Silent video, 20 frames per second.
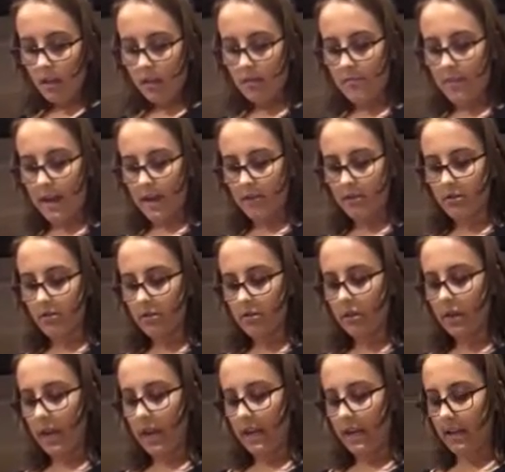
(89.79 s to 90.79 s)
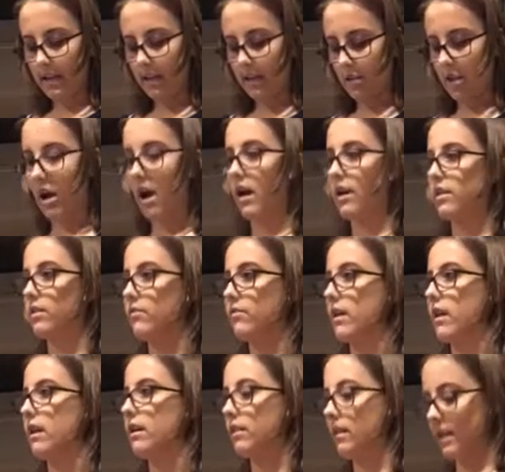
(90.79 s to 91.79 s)
The master circadian clock that
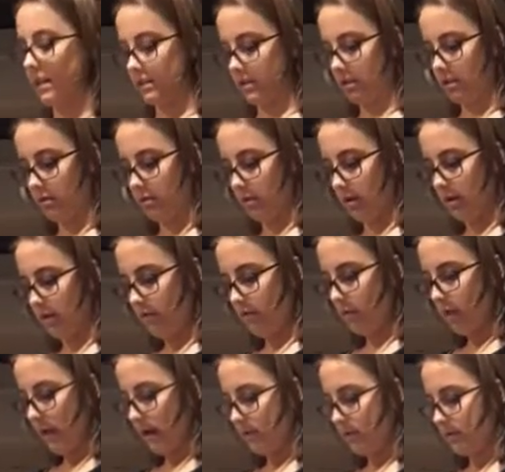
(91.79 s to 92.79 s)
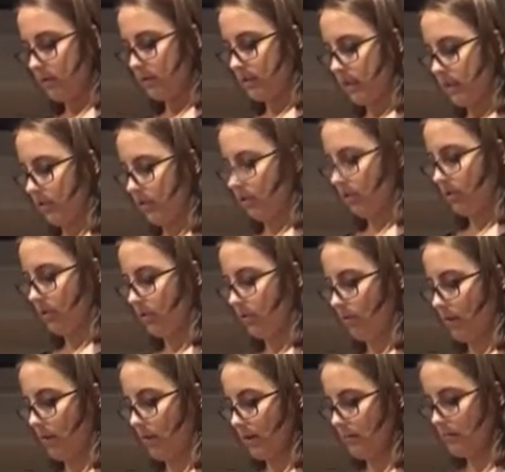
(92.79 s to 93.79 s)
regulates the 24-hour cycle throughout